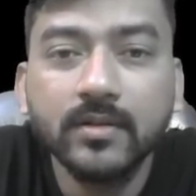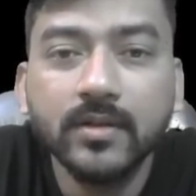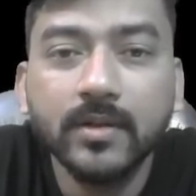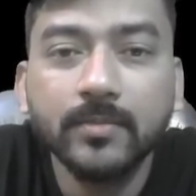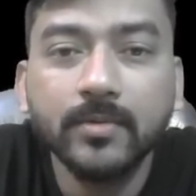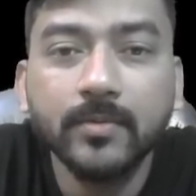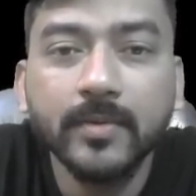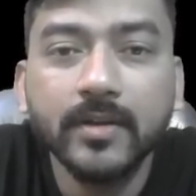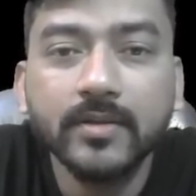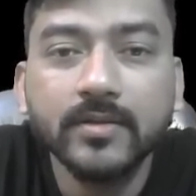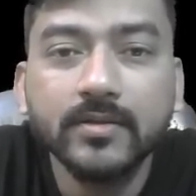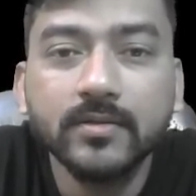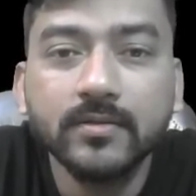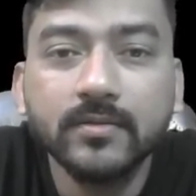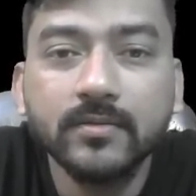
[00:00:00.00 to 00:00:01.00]
f of
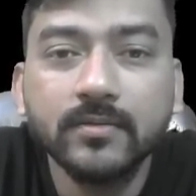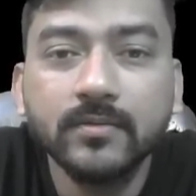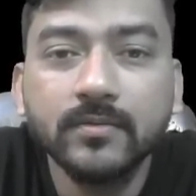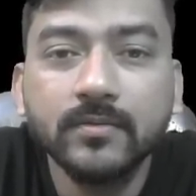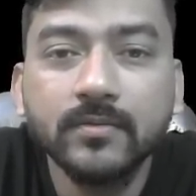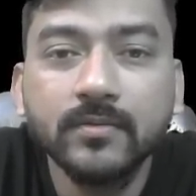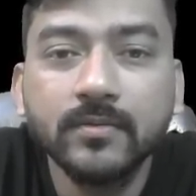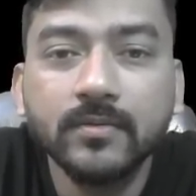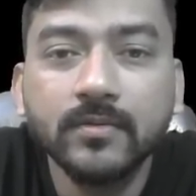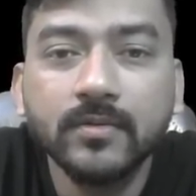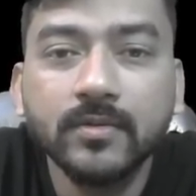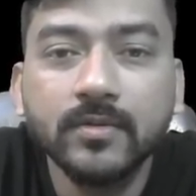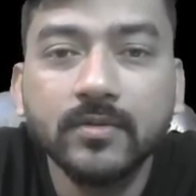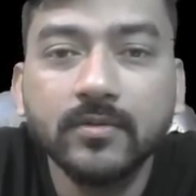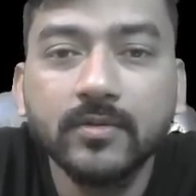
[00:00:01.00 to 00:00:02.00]
x,
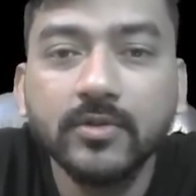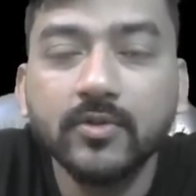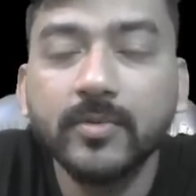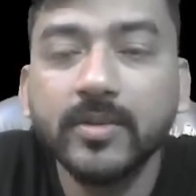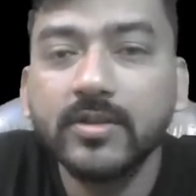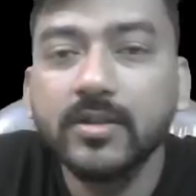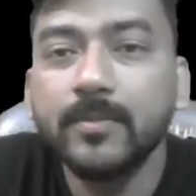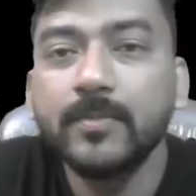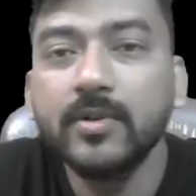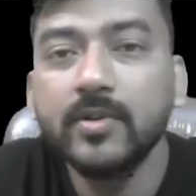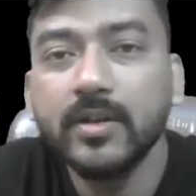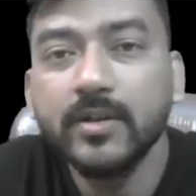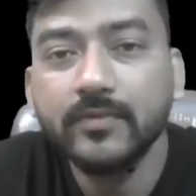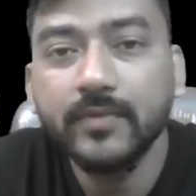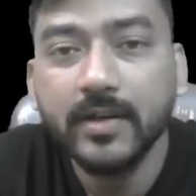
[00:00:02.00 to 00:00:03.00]
which is obviously a
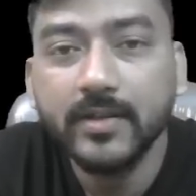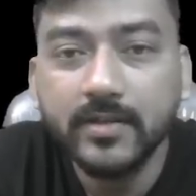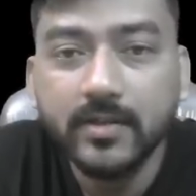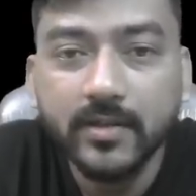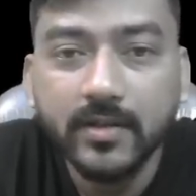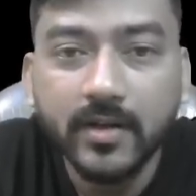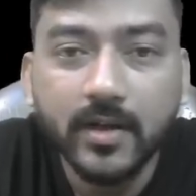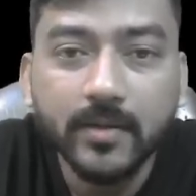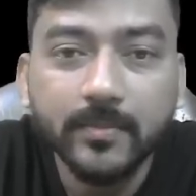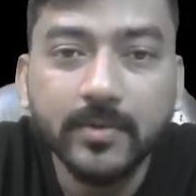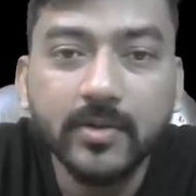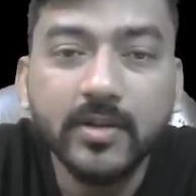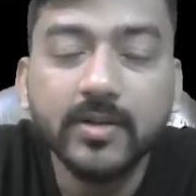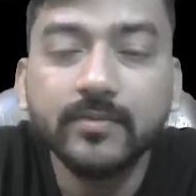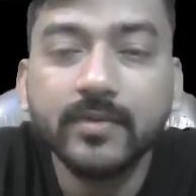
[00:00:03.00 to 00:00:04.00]
periodic function, and a
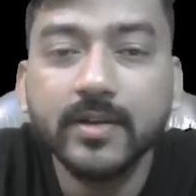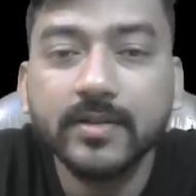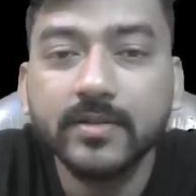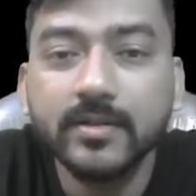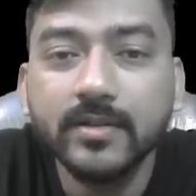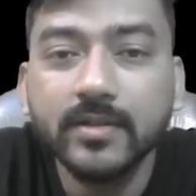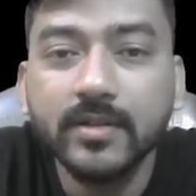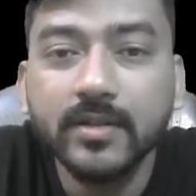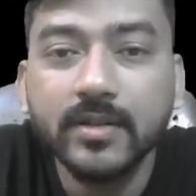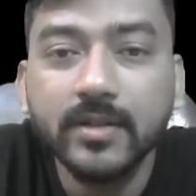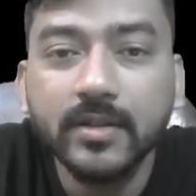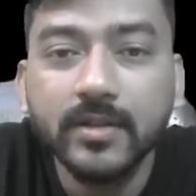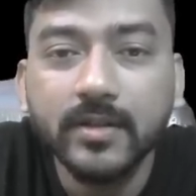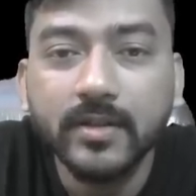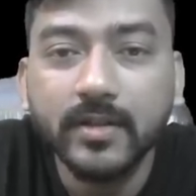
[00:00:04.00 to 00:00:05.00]
periodic function
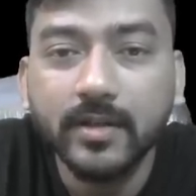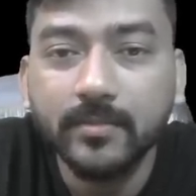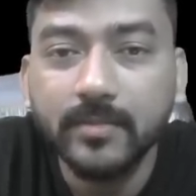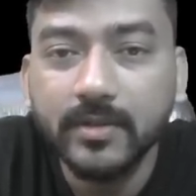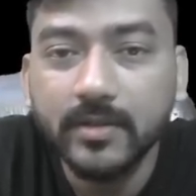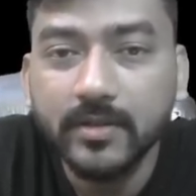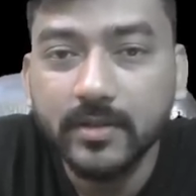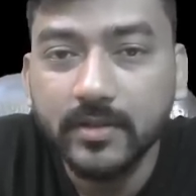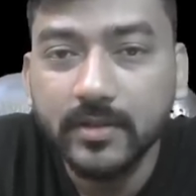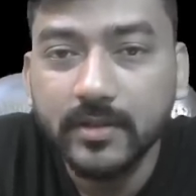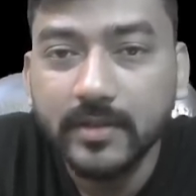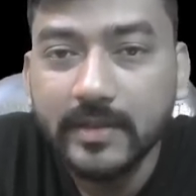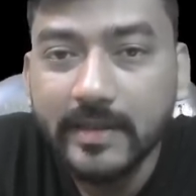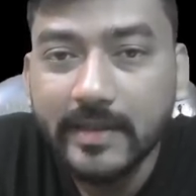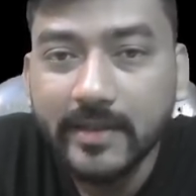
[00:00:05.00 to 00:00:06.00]
can be
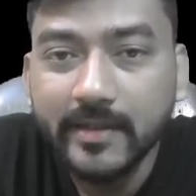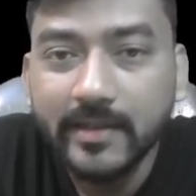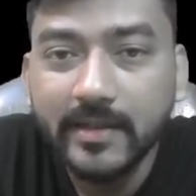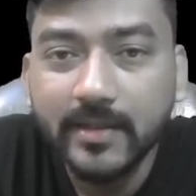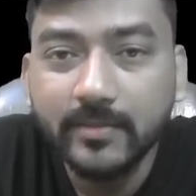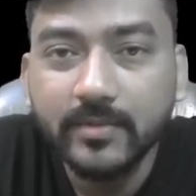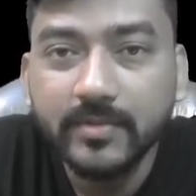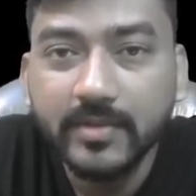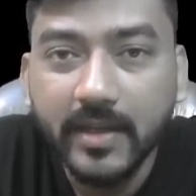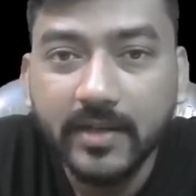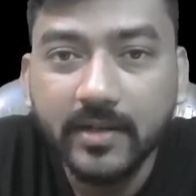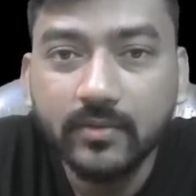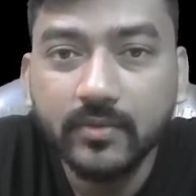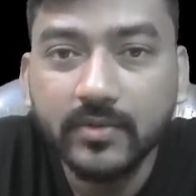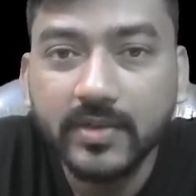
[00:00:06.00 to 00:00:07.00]
written in terms of sine
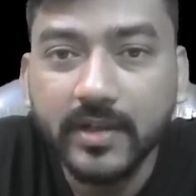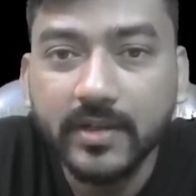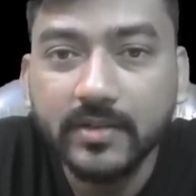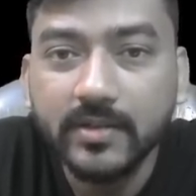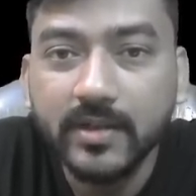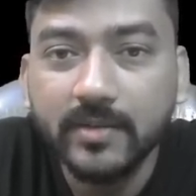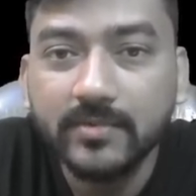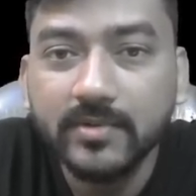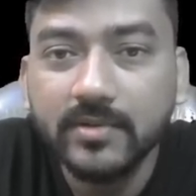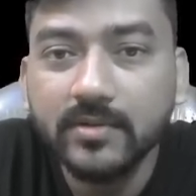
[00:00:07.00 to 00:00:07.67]
and cosine terms.